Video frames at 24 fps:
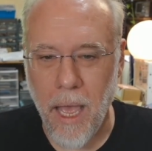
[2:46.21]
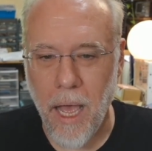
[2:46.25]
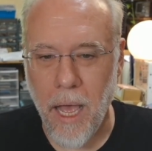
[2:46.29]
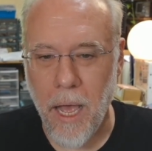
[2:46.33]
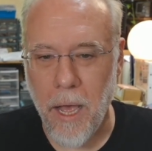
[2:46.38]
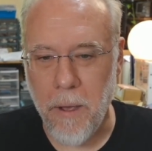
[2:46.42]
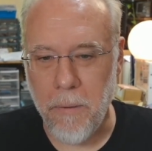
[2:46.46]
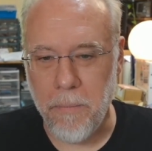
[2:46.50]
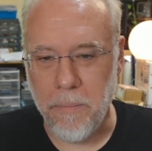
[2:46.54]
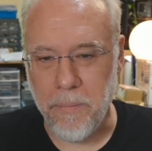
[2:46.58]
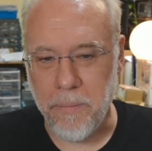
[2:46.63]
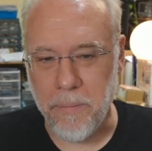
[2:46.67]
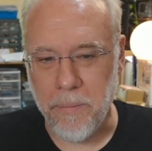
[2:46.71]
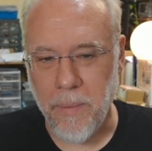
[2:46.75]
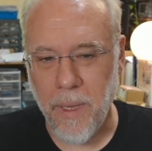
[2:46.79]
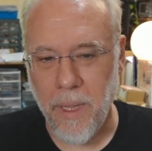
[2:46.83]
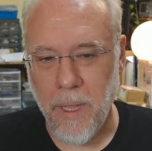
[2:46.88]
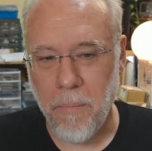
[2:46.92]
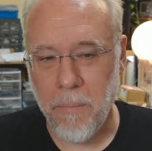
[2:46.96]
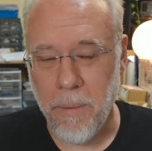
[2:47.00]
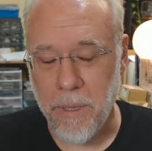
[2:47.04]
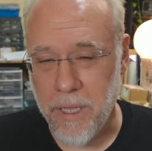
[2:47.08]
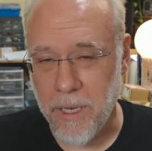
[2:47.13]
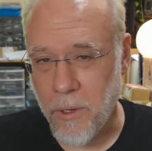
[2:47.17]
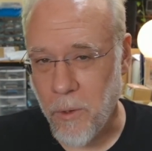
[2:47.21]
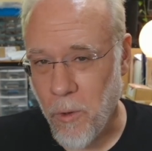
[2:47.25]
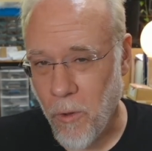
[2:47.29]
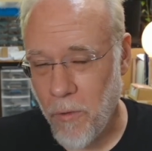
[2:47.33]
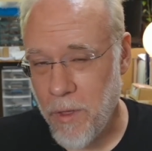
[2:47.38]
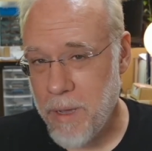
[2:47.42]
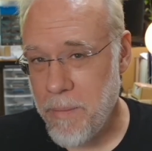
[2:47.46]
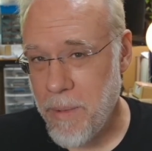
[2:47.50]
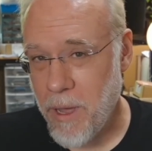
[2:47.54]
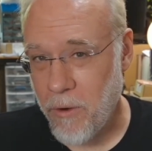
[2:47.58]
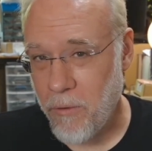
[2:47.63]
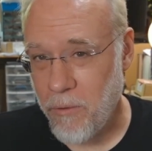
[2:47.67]
But the cool
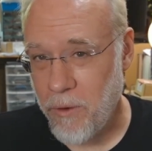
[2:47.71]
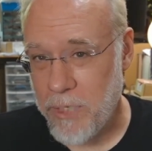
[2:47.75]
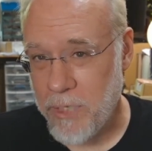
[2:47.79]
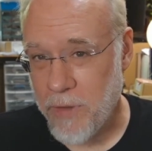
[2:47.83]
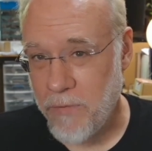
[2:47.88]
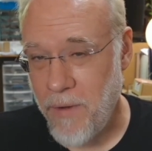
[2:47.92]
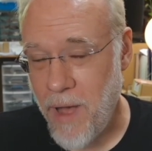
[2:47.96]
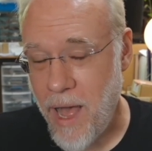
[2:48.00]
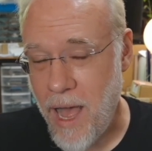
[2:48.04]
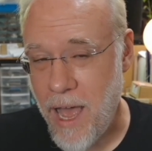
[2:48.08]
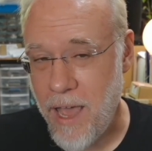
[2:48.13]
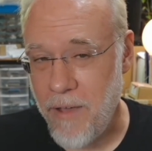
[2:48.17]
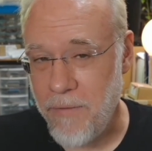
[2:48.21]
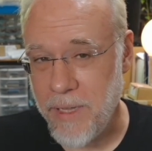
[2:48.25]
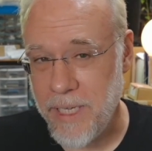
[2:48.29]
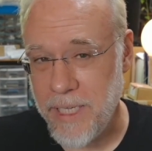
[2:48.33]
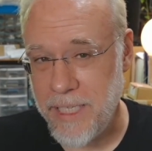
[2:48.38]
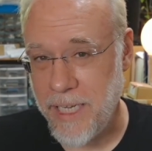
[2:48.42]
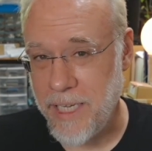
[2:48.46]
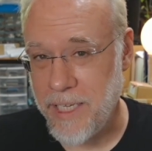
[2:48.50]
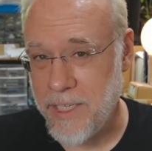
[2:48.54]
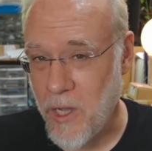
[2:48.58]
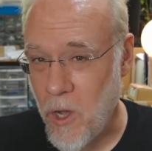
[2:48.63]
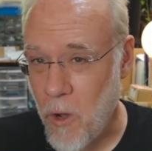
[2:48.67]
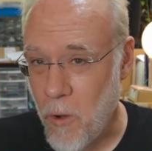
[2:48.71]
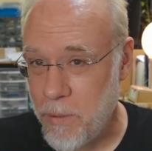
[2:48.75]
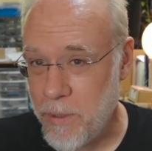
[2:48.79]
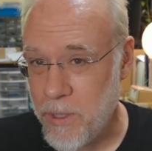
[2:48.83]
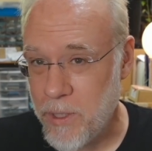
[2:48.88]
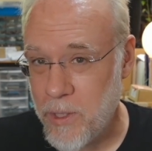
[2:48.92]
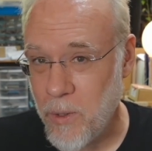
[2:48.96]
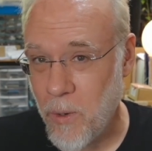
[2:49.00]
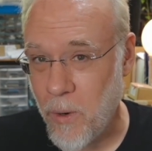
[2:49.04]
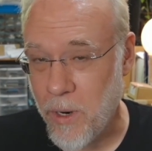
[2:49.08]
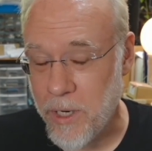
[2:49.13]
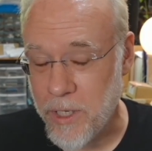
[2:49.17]
thing about RISC-V is that it's open
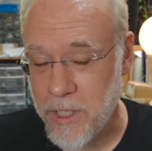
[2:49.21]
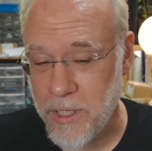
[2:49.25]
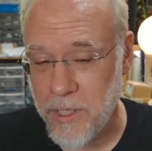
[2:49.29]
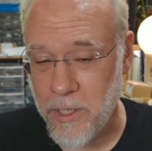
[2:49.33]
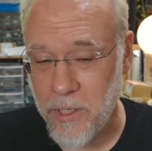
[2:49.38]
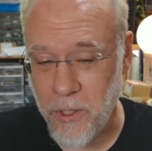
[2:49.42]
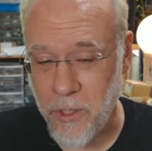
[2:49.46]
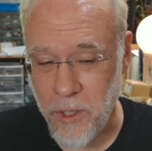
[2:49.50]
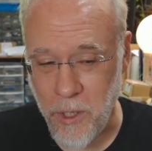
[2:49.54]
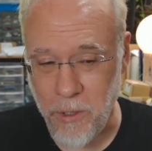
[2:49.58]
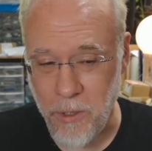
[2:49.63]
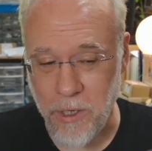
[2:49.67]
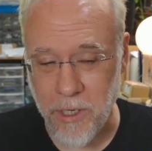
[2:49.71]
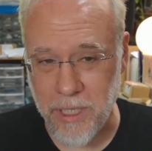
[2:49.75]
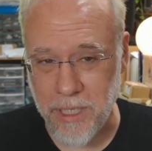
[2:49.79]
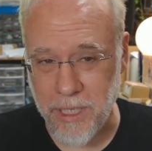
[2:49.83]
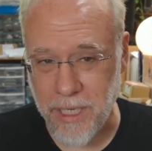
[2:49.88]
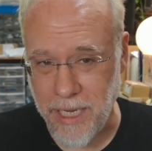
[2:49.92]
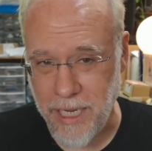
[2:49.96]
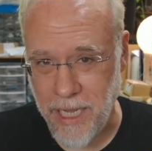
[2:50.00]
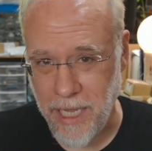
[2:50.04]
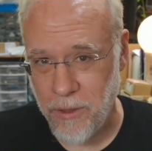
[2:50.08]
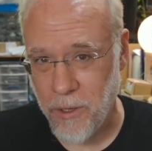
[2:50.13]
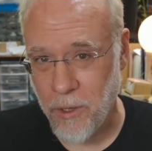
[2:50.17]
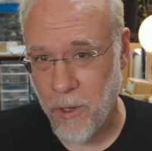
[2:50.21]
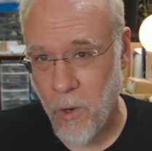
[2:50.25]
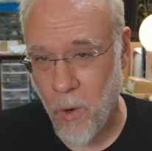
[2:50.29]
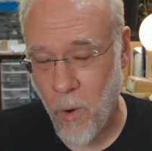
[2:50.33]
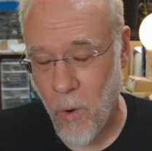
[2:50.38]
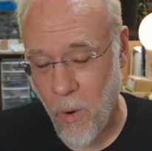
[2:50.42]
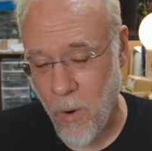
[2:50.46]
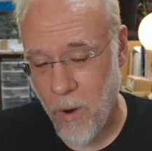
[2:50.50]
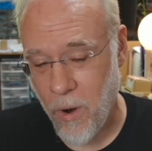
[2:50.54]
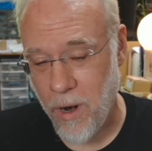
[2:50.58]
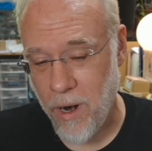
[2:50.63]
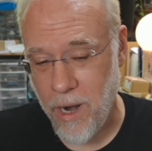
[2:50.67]
source. So you just get the
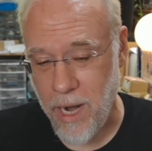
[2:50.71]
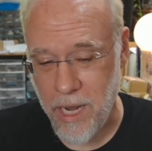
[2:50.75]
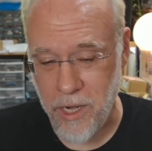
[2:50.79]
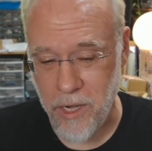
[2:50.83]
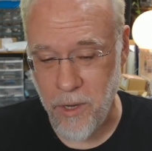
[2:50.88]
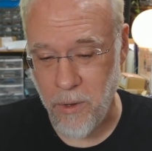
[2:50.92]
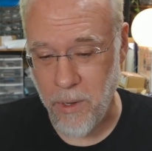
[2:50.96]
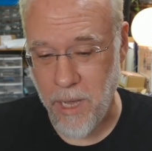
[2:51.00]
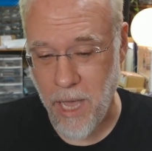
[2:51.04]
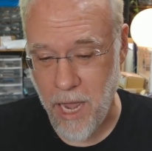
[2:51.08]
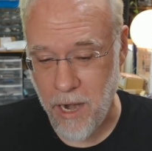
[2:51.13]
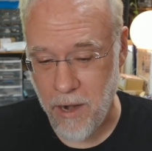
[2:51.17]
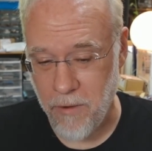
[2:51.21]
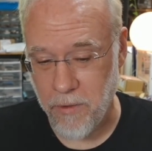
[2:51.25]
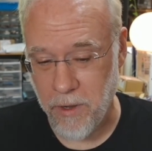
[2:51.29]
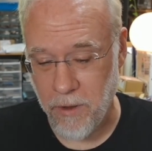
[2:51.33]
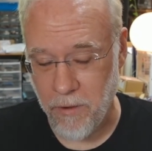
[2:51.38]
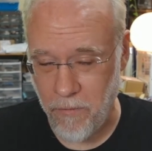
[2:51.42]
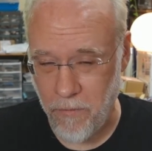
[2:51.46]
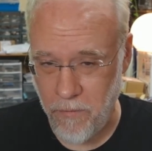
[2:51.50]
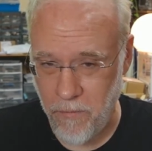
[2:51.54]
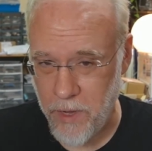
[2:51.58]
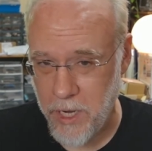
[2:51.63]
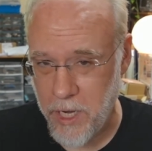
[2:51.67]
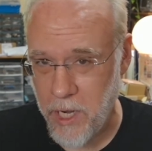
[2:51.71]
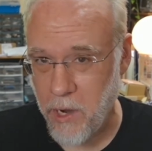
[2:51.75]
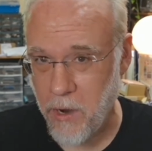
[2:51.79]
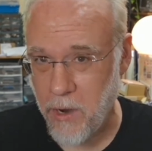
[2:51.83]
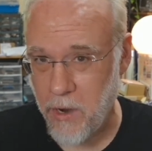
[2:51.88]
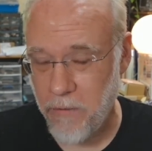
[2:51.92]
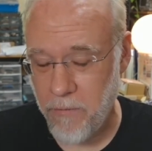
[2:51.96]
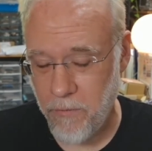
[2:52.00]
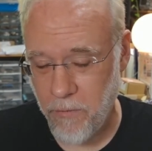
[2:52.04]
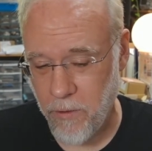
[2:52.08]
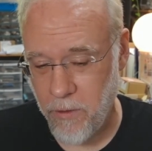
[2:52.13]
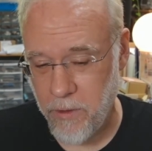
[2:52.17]
core and you kind of configure
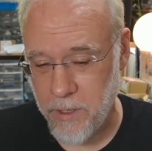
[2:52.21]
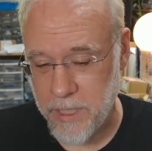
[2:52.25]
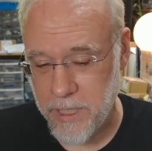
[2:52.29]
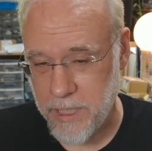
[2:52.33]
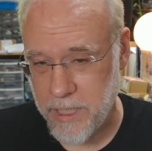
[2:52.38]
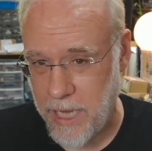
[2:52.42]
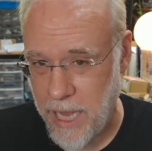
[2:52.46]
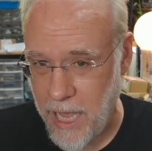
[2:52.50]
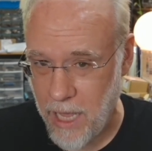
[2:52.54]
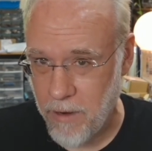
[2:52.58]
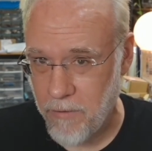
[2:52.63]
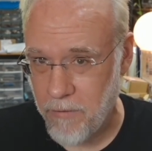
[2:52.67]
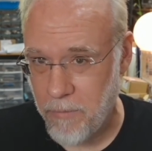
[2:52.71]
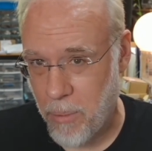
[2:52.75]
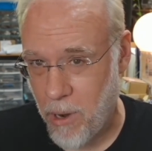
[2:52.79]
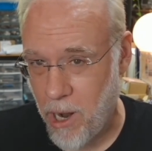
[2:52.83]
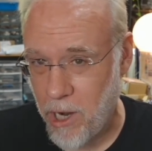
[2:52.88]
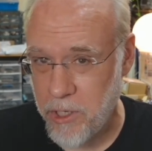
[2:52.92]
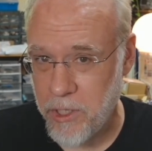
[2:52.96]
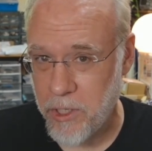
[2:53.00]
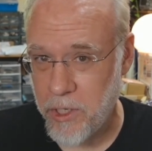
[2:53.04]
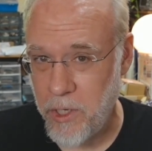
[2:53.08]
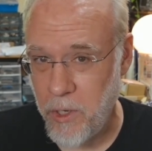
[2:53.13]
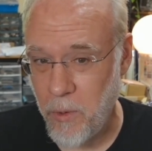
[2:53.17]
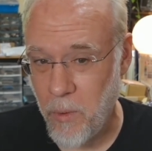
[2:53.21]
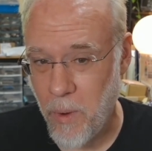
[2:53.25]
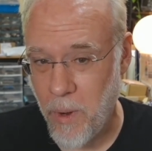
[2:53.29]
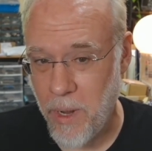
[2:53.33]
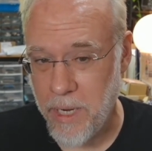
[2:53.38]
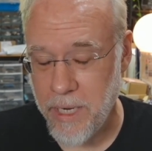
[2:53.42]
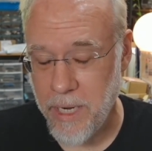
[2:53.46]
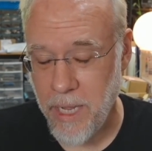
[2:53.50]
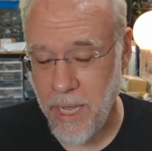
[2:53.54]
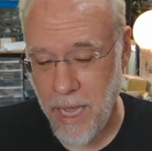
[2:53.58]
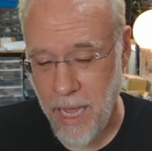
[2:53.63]
it for the scale of project you want,